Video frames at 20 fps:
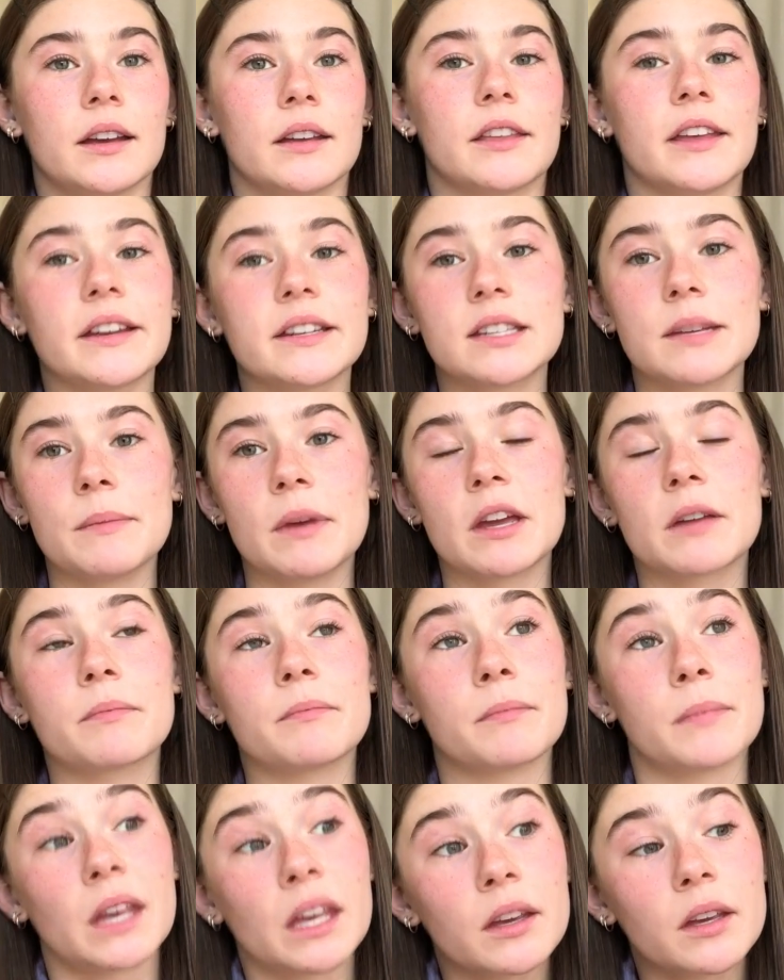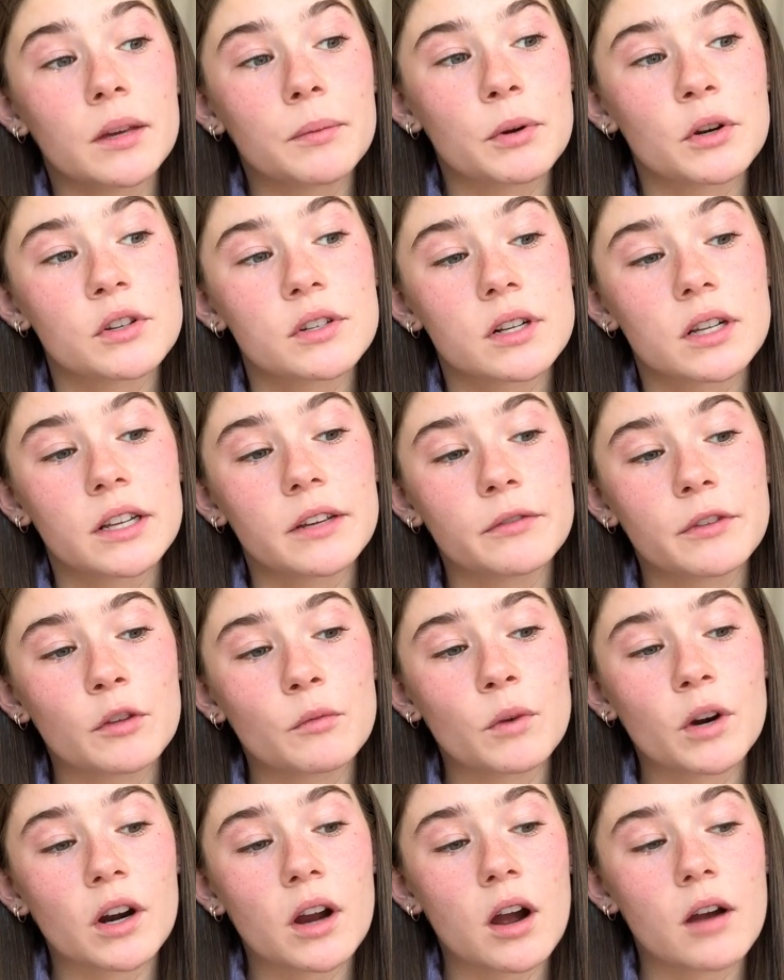Things that make me personally feel
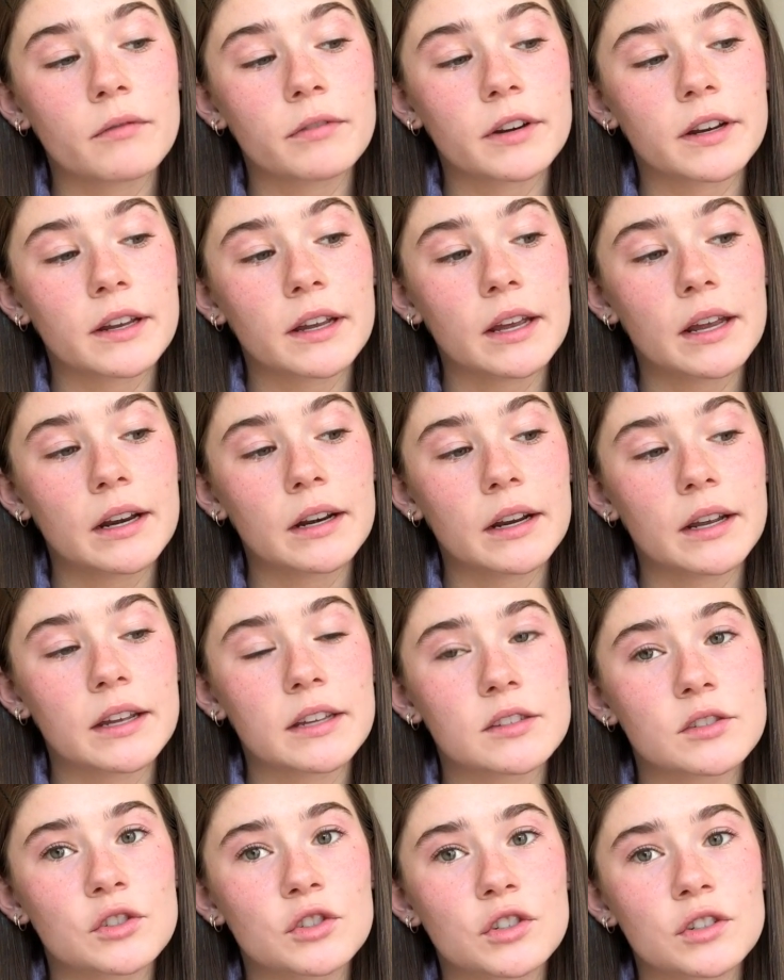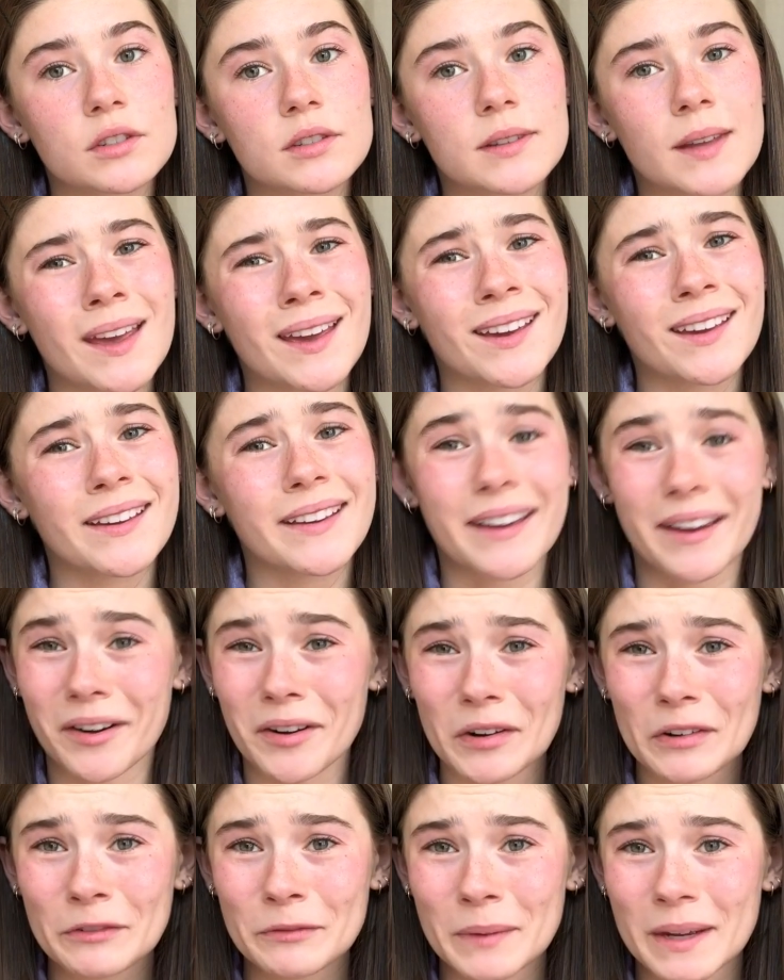more confident is just taking care
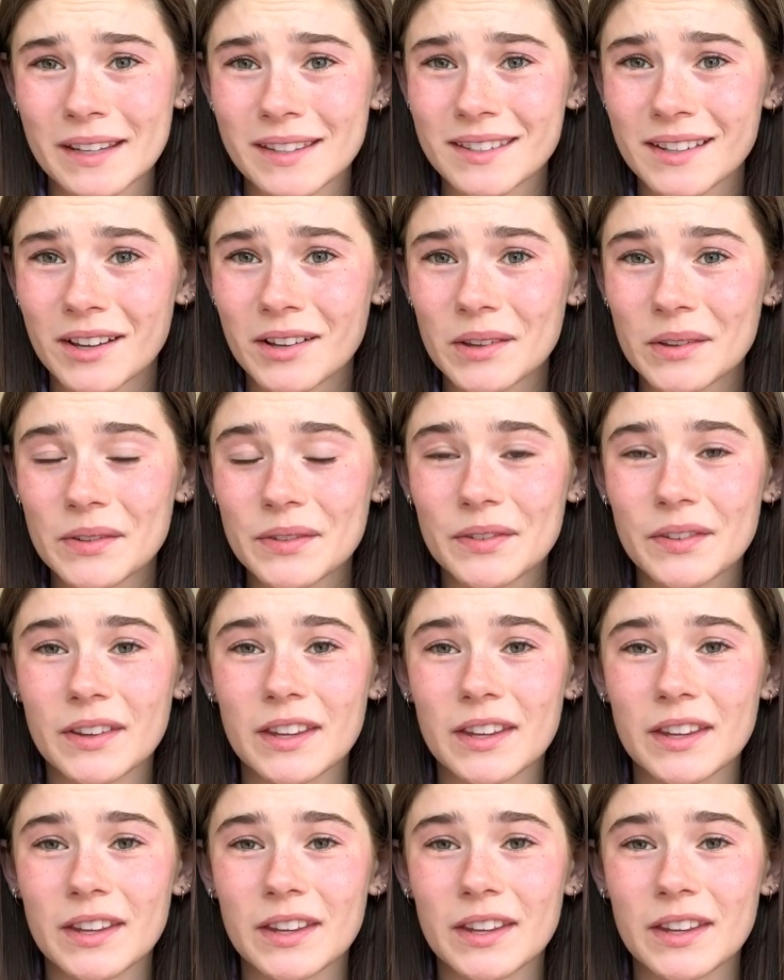of myself.